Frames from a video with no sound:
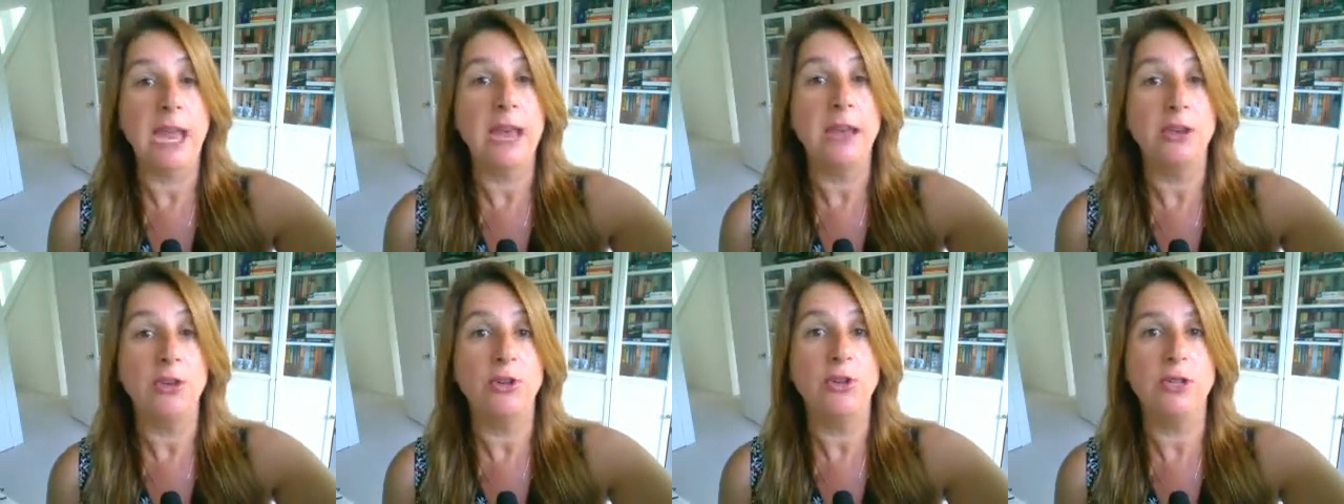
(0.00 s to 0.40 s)

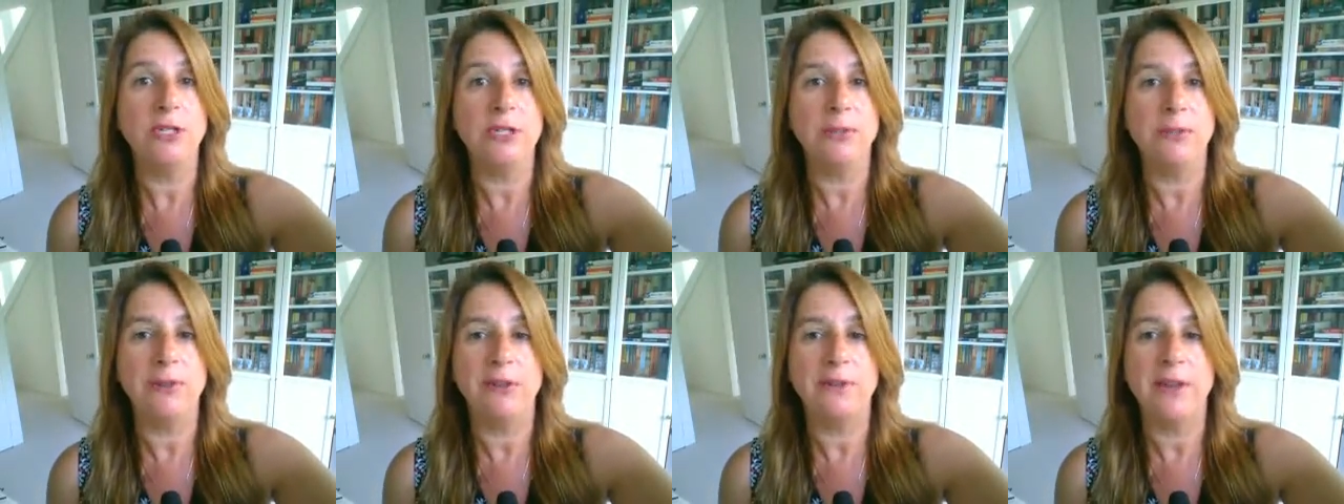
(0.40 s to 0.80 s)
and use
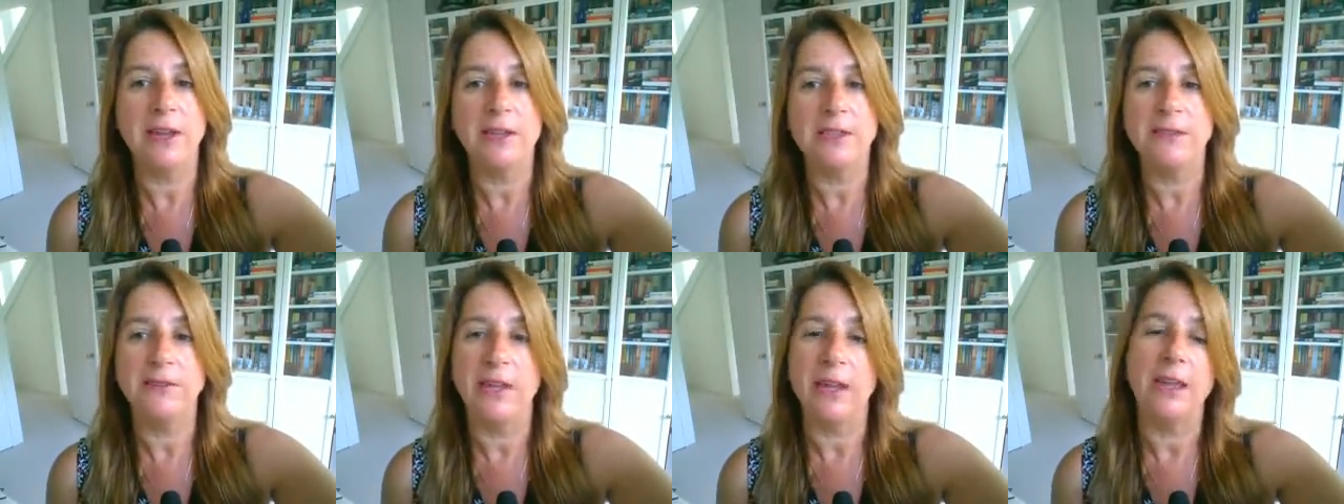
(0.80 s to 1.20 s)
them
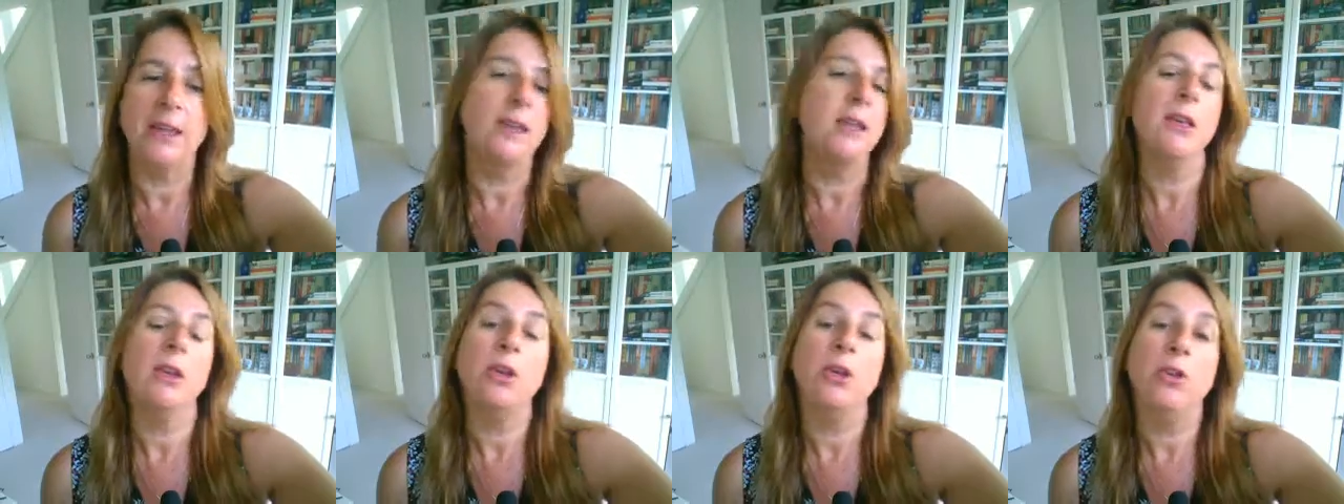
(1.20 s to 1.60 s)
effectively
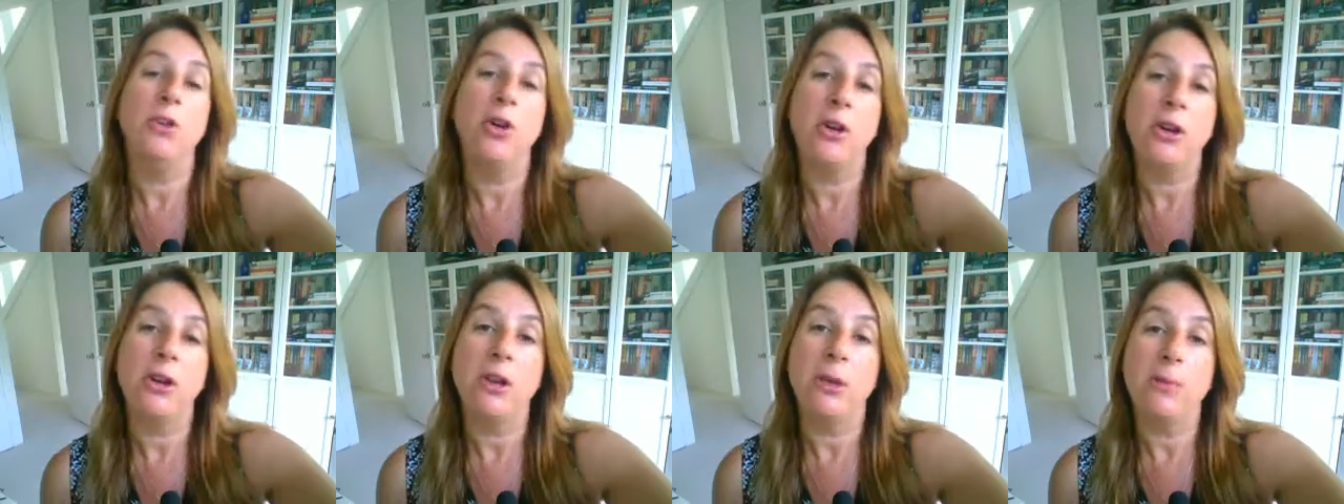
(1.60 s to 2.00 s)

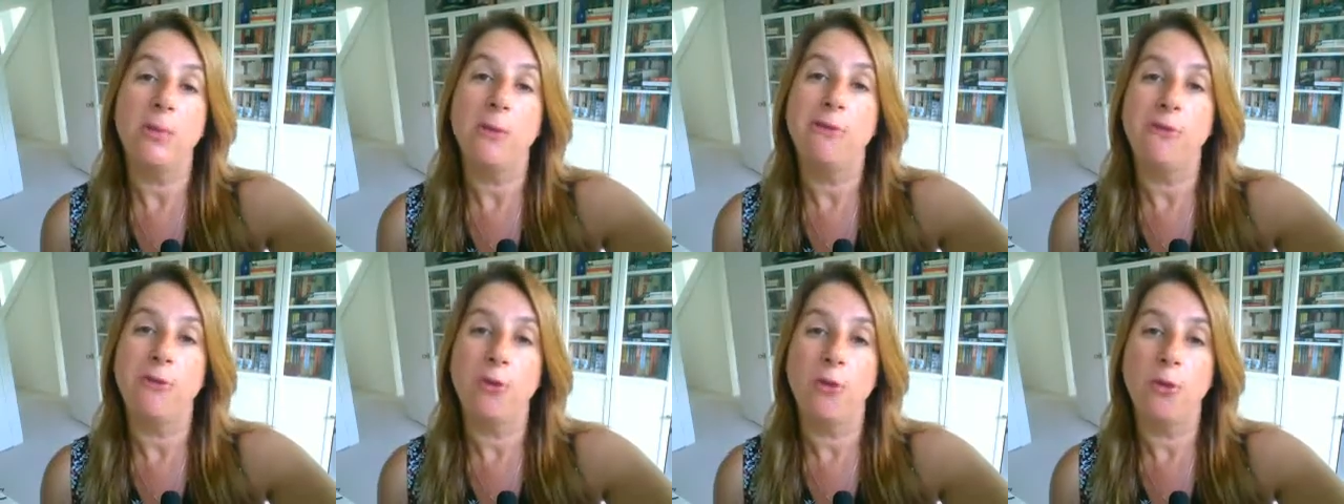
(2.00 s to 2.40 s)
not only
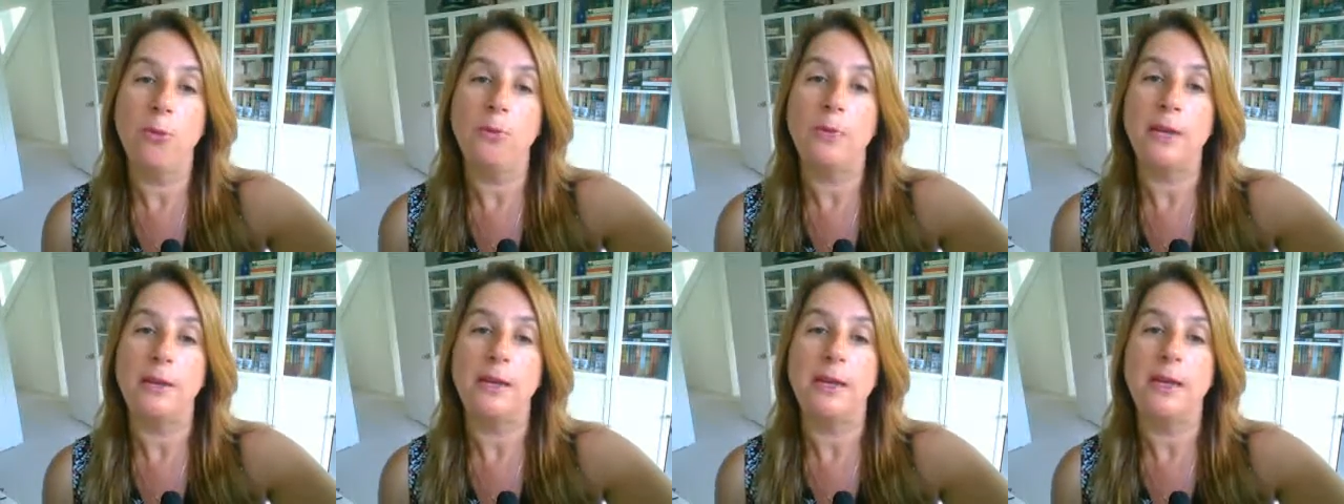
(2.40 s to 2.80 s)
perform
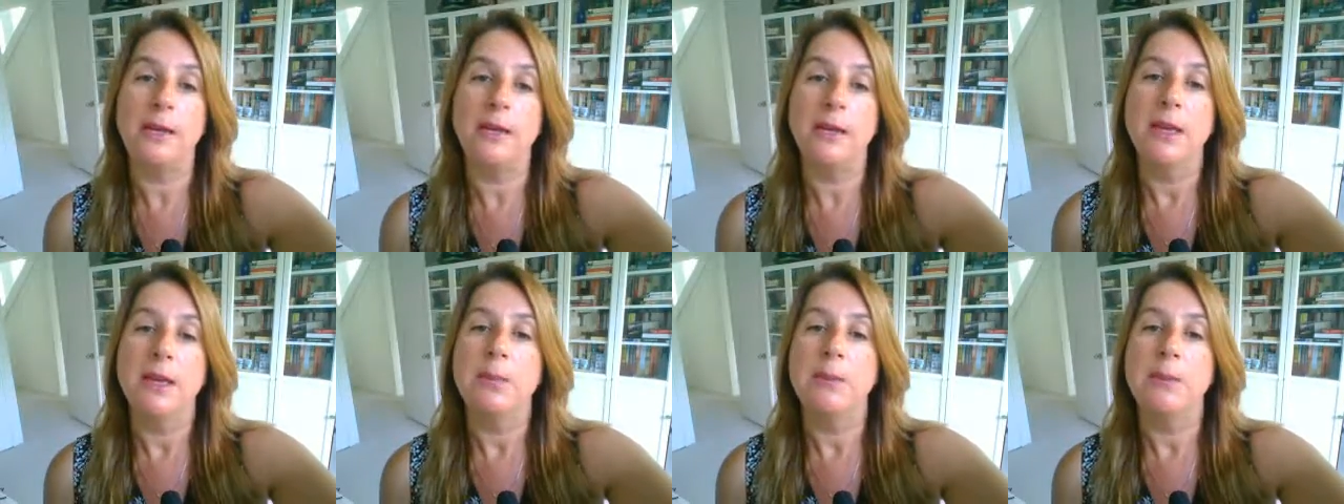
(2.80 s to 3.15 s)
better,